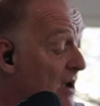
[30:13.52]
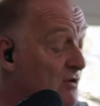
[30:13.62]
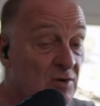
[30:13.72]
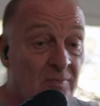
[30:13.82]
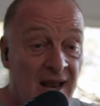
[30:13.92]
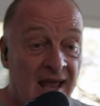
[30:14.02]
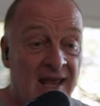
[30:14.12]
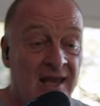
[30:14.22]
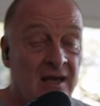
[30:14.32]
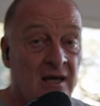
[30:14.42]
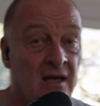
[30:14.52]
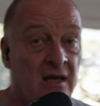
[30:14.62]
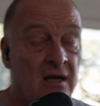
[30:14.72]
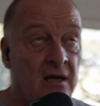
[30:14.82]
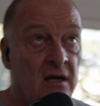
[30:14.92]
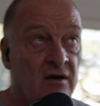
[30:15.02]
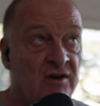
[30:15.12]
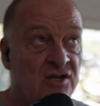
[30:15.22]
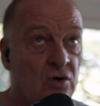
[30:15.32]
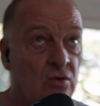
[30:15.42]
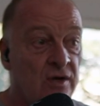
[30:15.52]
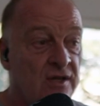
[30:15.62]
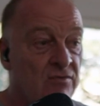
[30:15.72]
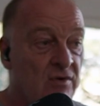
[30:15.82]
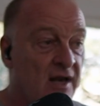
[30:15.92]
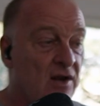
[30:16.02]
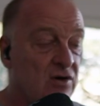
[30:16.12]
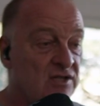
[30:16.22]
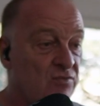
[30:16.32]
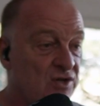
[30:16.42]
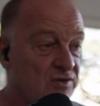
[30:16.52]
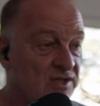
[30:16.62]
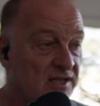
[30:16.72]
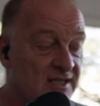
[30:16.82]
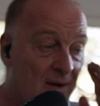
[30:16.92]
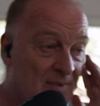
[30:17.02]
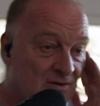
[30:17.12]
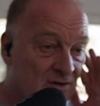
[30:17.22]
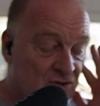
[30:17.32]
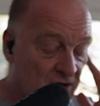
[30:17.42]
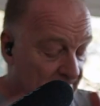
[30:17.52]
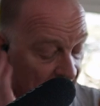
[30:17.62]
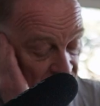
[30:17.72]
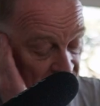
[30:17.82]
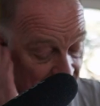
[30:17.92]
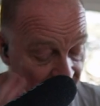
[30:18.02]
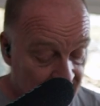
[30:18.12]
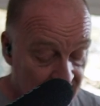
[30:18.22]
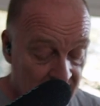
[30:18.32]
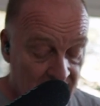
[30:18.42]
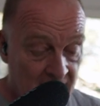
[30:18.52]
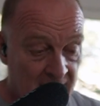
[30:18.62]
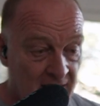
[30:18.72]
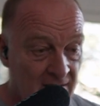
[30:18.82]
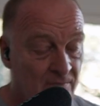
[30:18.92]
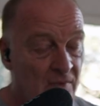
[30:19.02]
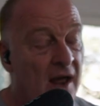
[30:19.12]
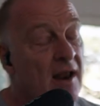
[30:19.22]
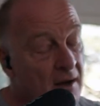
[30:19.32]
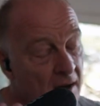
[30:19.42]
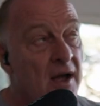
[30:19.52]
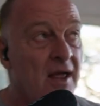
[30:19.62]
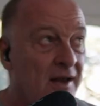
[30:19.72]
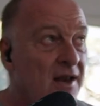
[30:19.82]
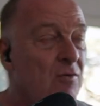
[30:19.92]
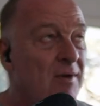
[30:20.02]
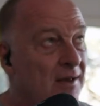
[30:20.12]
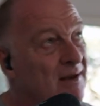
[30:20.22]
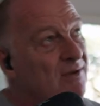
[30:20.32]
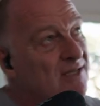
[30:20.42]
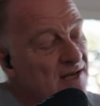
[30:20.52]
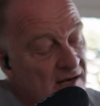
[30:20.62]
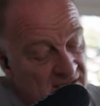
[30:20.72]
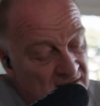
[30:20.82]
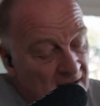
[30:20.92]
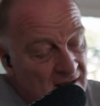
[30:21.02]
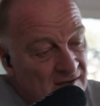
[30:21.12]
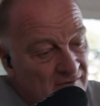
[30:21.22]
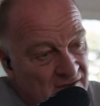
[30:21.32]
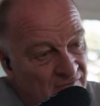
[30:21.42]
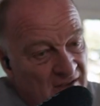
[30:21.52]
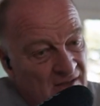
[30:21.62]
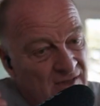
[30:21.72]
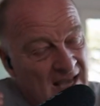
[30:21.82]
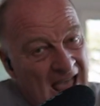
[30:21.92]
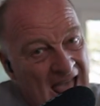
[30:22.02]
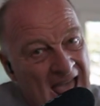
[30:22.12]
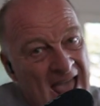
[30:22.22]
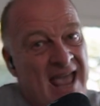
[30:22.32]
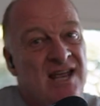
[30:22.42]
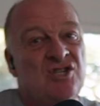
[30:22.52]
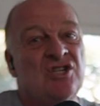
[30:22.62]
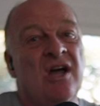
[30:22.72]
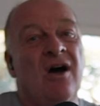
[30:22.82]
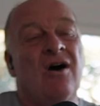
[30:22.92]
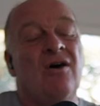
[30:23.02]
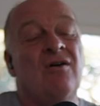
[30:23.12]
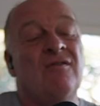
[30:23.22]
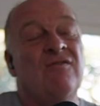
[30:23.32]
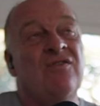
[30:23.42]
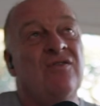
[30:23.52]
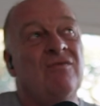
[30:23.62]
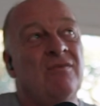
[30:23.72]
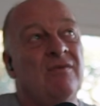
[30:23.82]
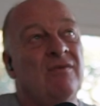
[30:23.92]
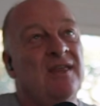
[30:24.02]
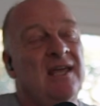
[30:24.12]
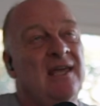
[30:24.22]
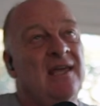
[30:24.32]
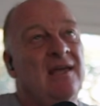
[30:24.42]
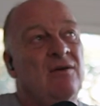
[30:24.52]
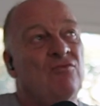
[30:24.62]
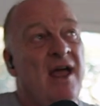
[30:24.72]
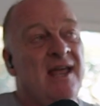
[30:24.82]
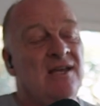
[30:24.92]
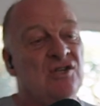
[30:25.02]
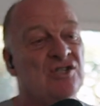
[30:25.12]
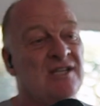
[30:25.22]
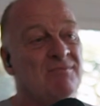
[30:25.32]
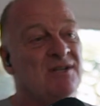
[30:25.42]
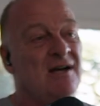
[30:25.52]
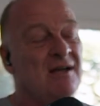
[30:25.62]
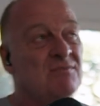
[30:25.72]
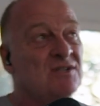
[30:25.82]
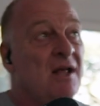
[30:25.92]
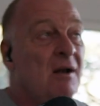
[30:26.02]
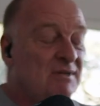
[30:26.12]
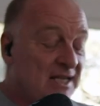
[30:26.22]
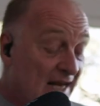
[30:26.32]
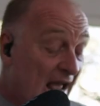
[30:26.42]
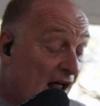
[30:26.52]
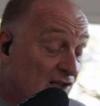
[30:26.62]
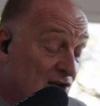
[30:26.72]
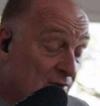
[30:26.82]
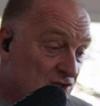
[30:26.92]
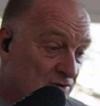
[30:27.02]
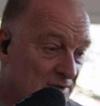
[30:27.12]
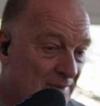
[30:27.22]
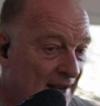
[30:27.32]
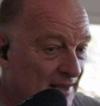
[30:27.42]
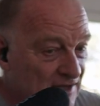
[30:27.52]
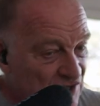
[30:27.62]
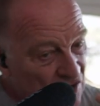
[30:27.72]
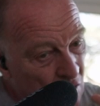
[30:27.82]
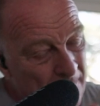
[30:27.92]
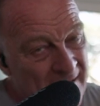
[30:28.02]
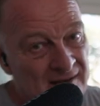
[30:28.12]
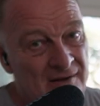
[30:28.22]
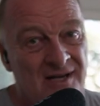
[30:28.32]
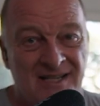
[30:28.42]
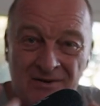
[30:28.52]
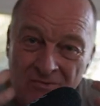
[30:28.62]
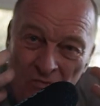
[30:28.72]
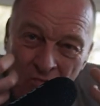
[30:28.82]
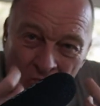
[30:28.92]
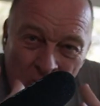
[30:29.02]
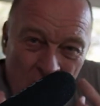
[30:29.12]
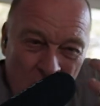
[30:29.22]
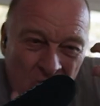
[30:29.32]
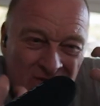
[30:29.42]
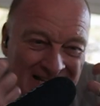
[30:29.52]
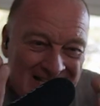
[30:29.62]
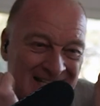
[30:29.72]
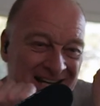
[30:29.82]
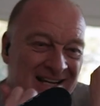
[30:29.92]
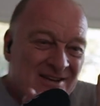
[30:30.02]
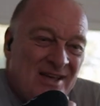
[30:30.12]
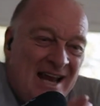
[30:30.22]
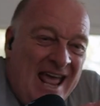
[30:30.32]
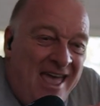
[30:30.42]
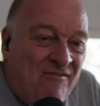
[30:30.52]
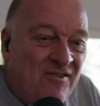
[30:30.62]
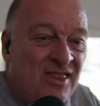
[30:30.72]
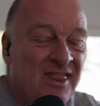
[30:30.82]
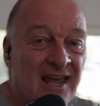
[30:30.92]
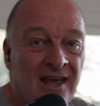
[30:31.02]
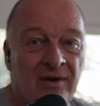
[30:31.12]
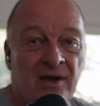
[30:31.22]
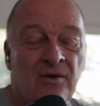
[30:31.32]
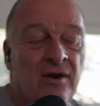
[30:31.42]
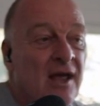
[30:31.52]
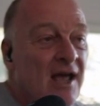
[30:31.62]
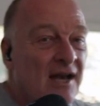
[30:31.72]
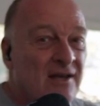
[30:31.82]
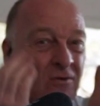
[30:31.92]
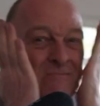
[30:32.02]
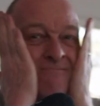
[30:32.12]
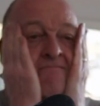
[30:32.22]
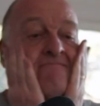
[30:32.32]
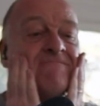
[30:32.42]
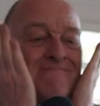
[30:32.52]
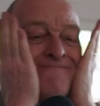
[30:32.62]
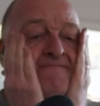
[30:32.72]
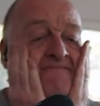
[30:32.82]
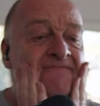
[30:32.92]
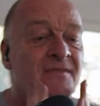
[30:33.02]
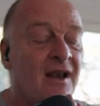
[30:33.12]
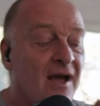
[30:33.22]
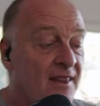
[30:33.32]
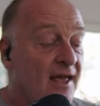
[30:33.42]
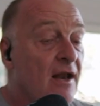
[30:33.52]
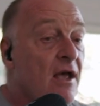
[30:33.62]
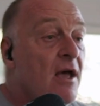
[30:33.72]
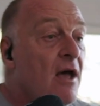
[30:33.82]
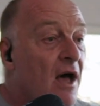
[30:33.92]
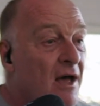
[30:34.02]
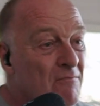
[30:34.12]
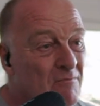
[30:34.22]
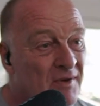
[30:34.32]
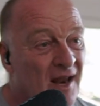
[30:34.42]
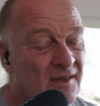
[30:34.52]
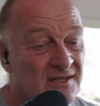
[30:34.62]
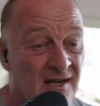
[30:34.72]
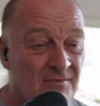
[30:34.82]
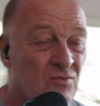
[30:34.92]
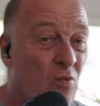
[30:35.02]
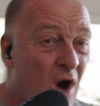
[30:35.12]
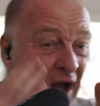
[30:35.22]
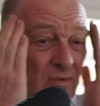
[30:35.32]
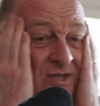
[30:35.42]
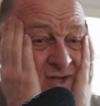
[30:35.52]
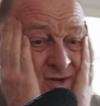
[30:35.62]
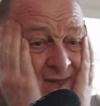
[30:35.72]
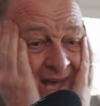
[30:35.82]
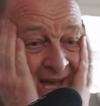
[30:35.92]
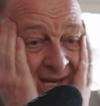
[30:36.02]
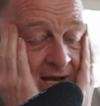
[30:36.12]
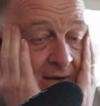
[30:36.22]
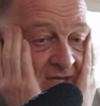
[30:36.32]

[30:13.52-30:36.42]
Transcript: Why would you play French horn in an octave which was going to sound better on a trumpet or something? You know, and I know it's nice to feel the edge of the range sometimes, particularly alto instruments playing at the top end of the range sound. Ooh, they just kind of got that effort thing going on, and you go, I like that. But other times, why would you do that?